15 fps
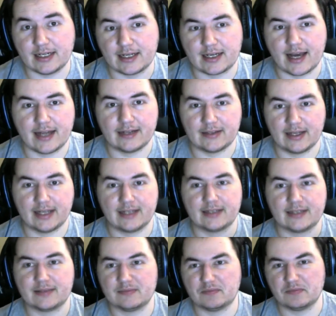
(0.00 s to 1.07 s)
I kind of
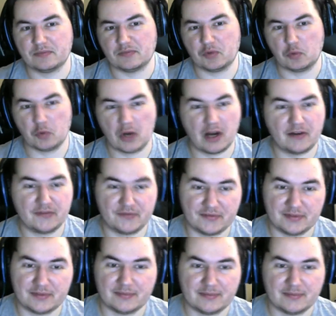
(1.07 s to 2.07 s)
like rough,